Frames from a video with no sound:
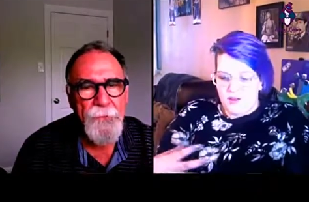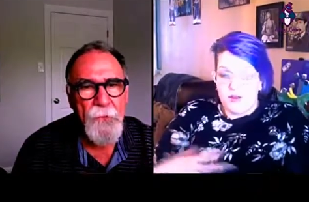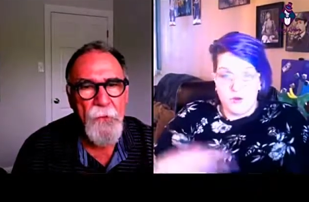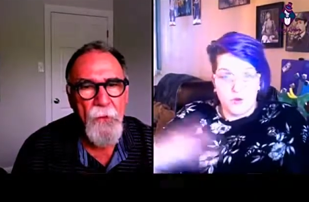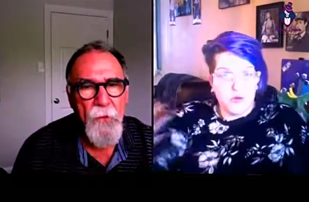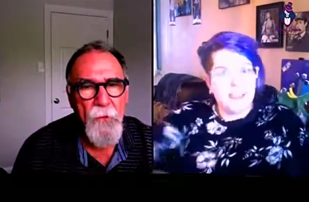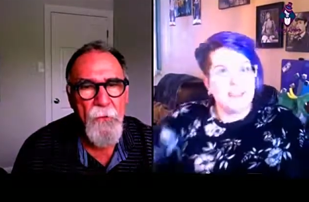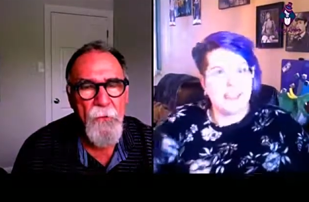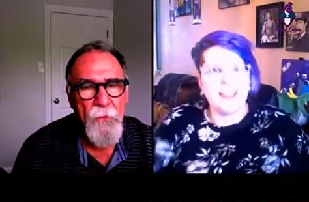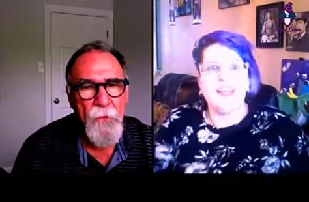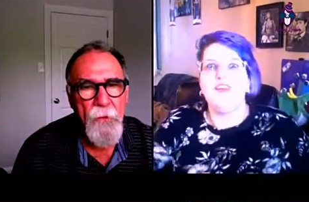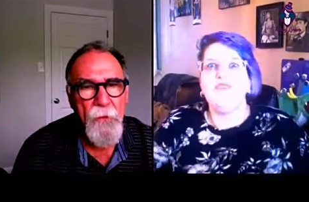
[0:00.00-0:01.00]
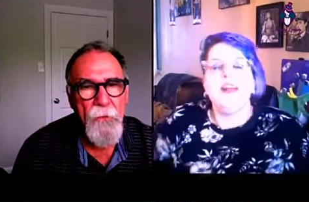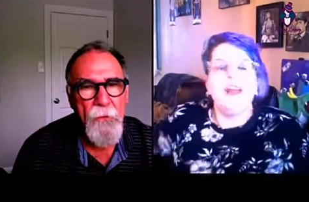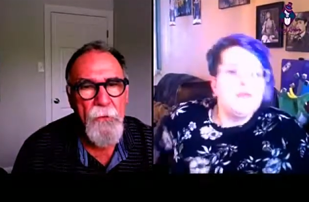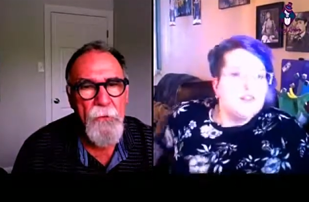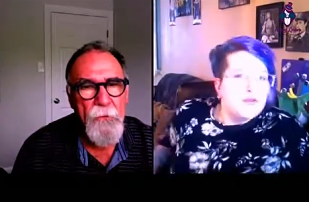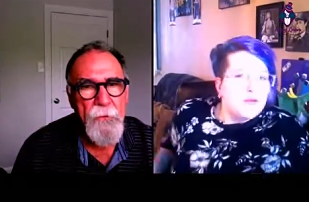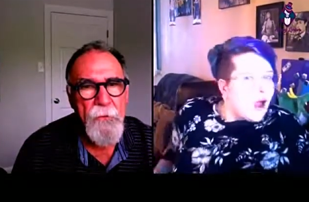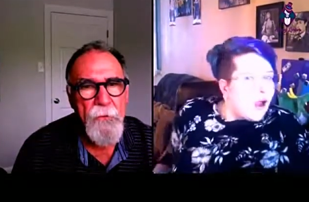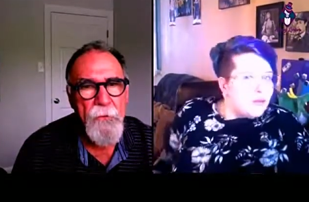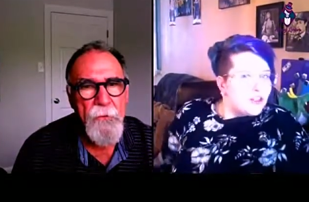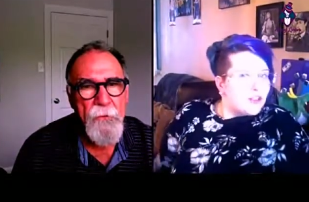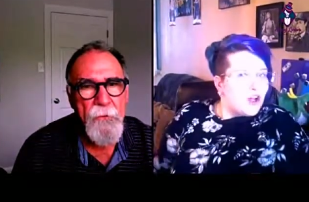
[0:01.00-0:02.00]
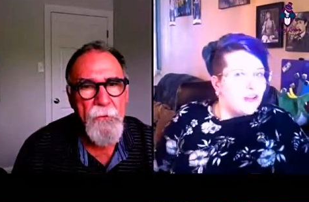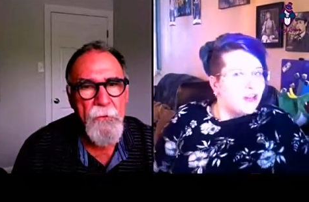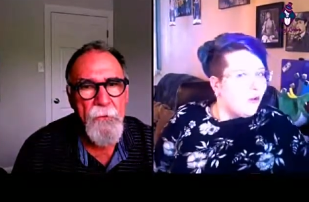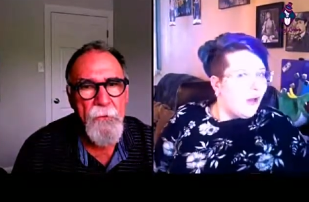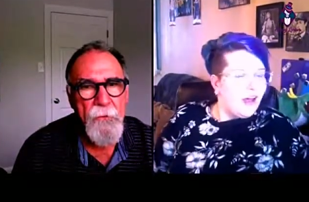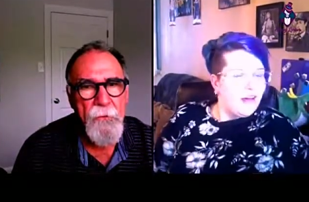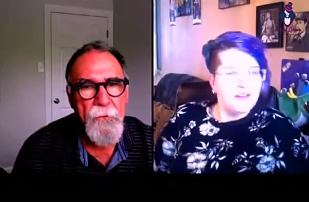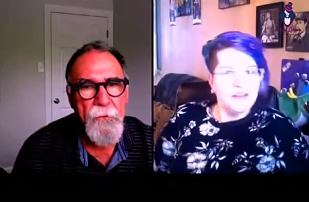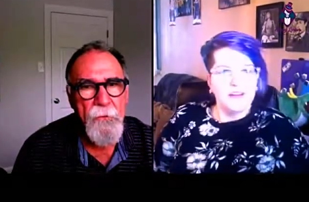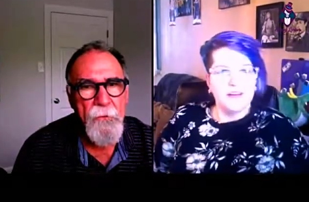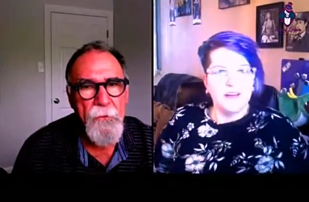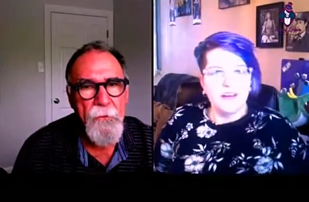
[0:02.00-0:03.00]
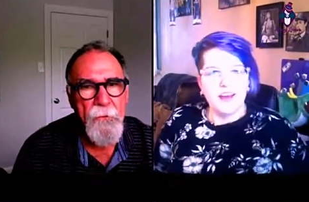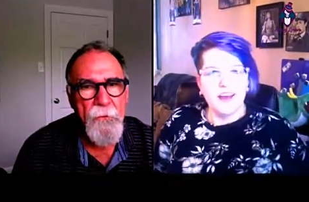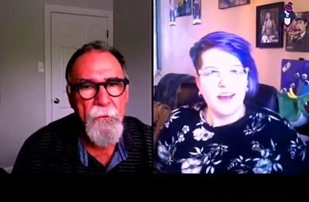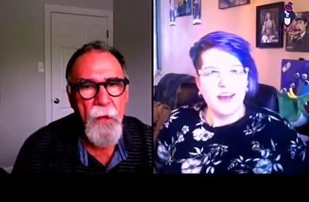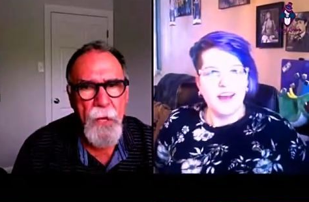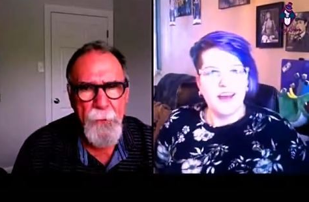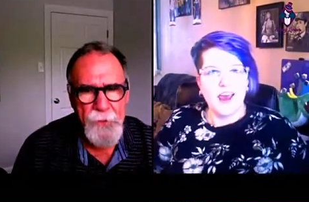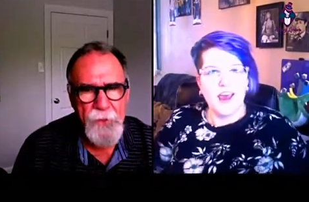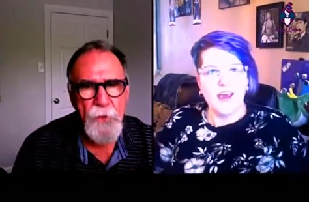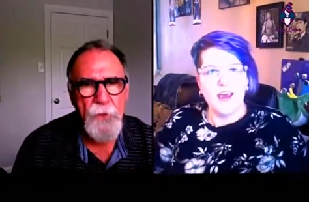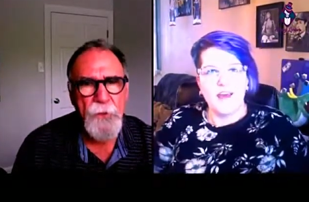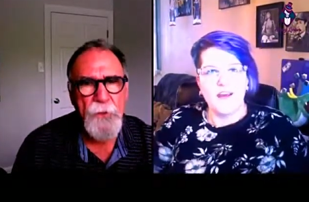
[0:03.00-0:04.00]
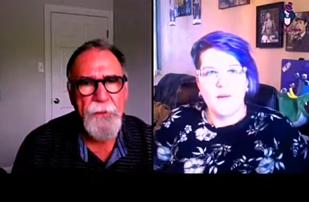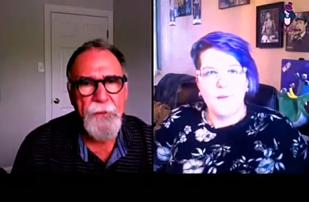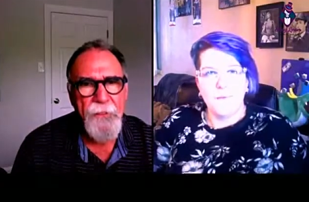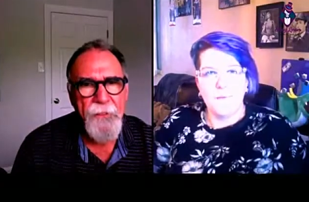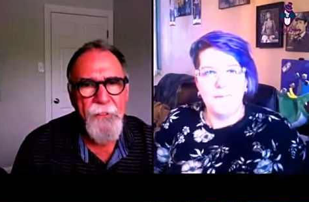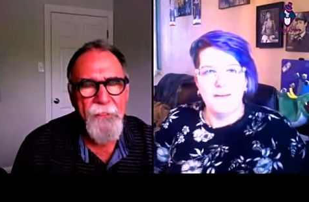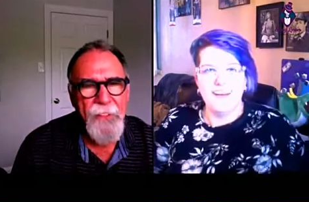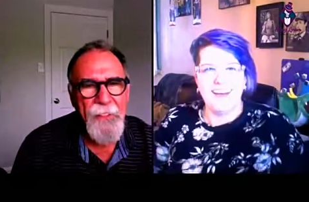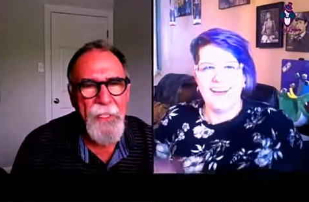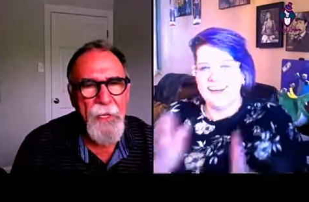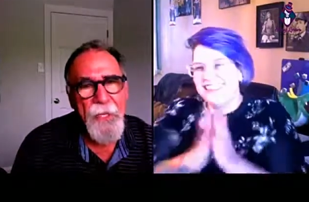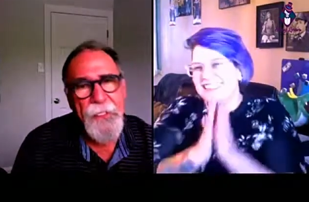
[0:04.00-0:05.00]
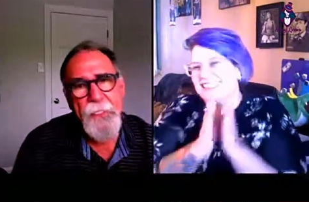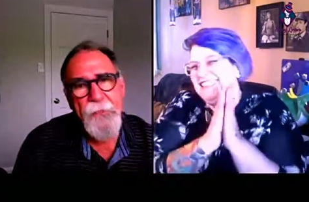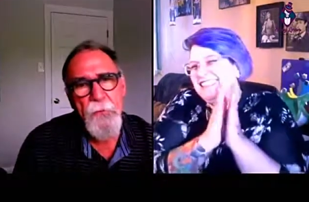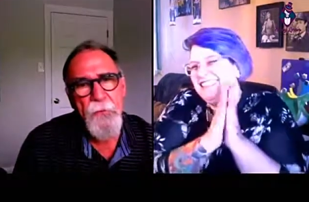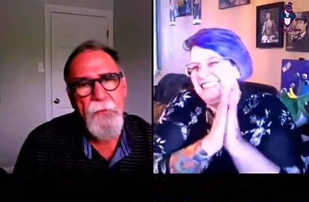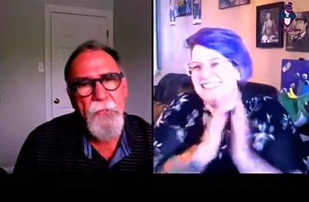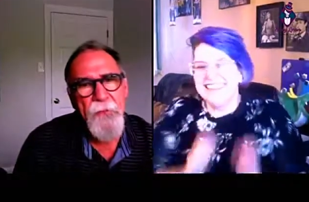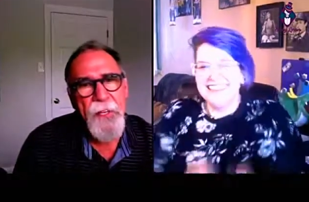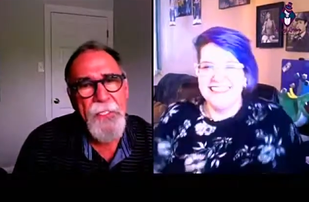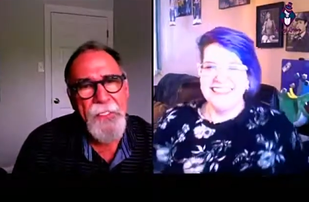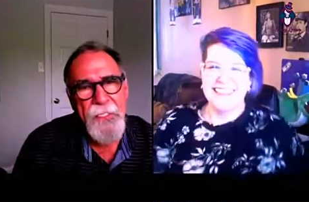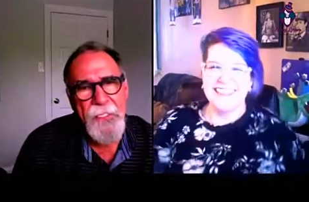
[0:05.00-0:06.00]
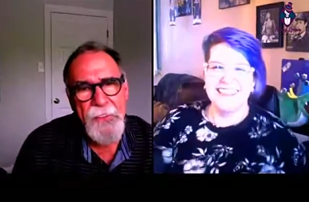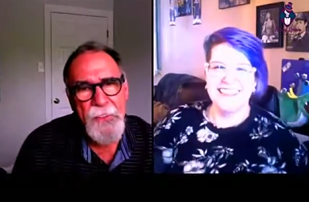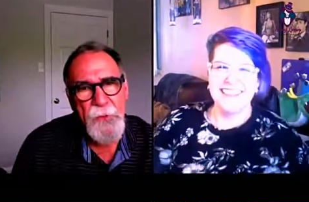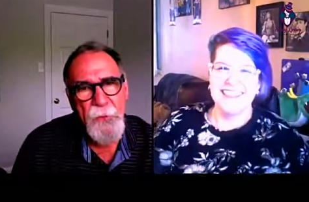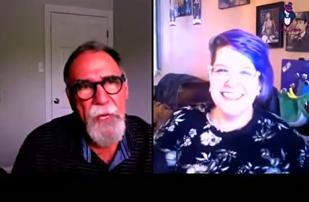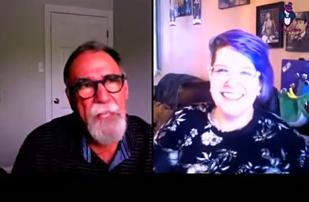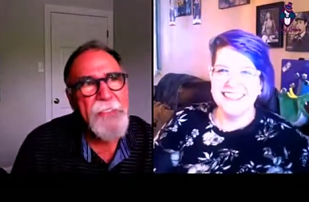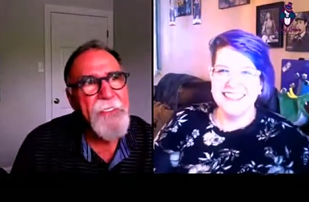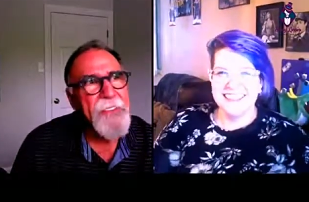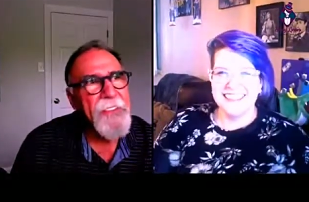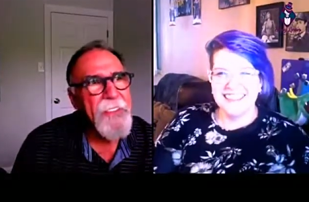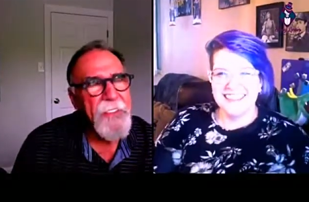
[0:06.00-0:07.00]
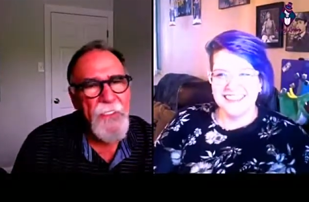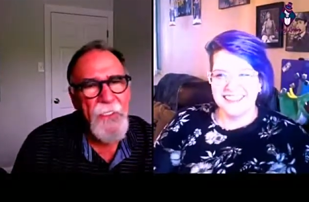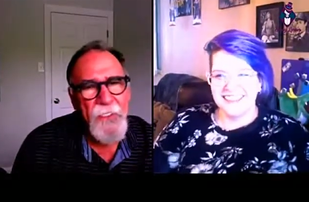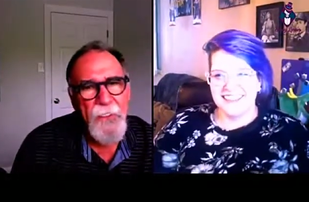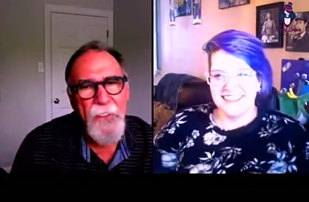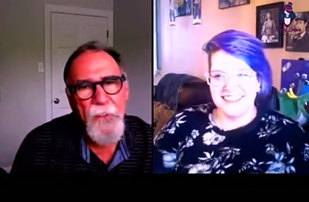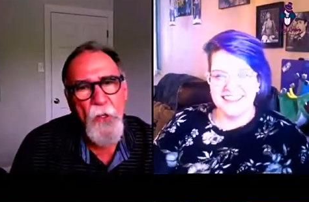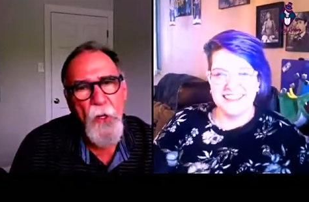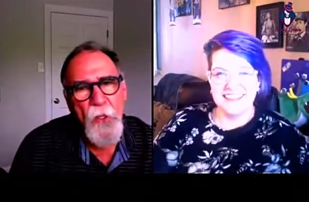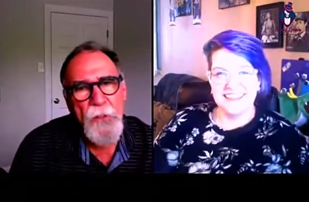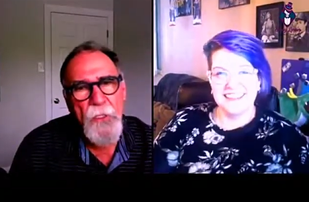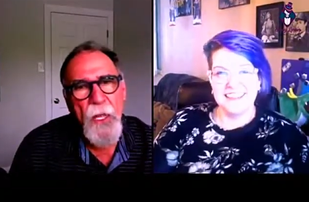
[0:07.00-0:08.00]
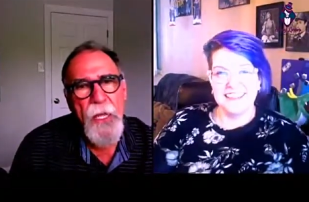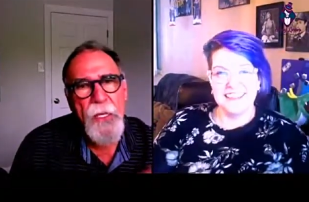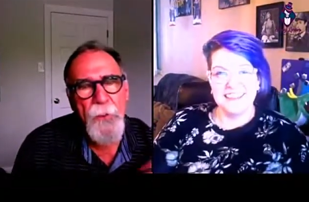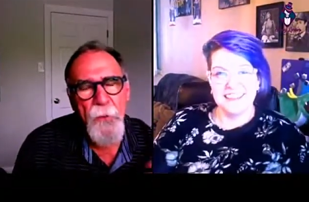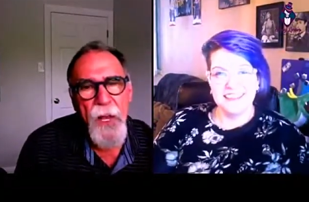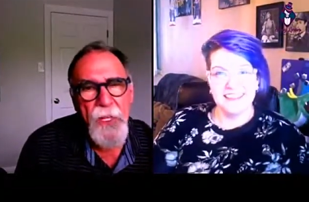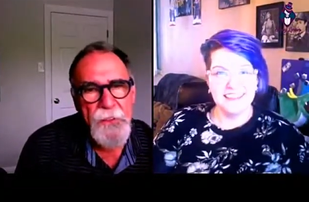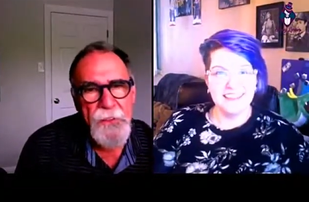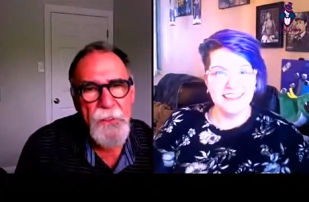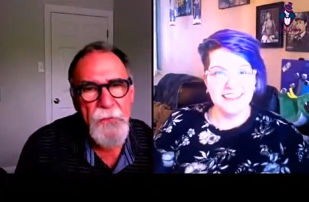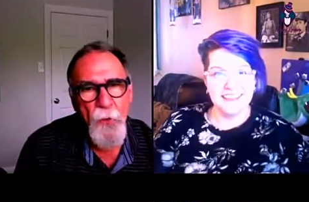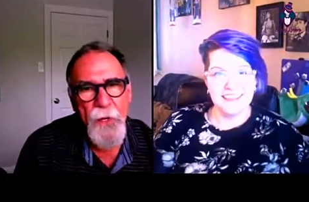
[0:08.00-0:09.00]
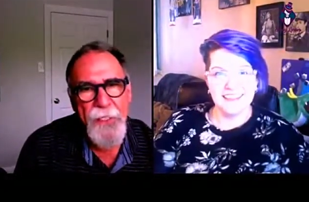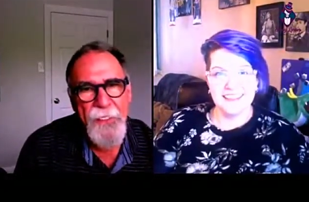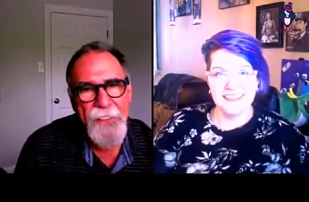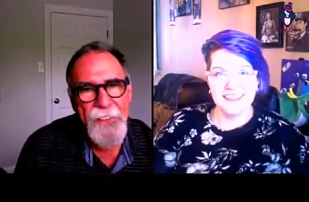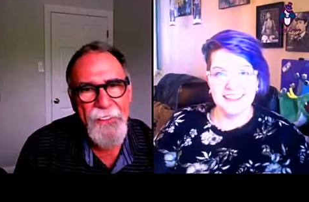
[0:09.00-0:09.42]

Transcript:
Speaker 1: the reason that you've been able to accomplish all that you have?
Speaker 2: Absolutely. If I didn't, if I didn't expect in a positive way,